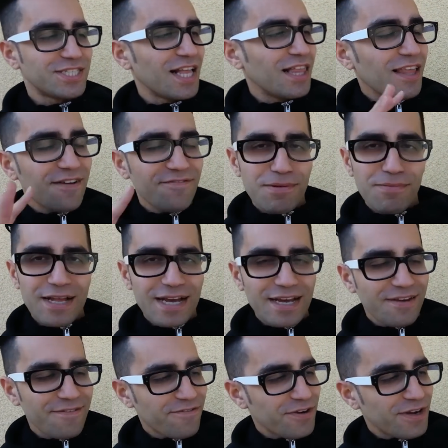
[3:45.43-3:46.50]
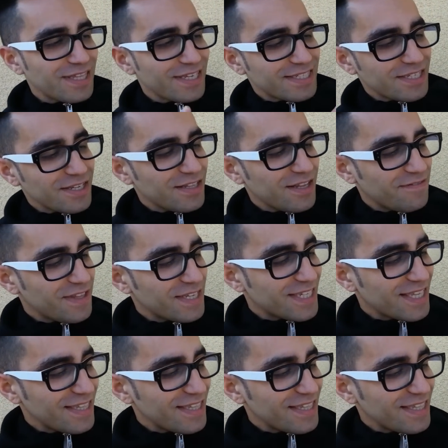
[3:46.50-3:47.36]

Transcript: They love the black infrared, they still love this,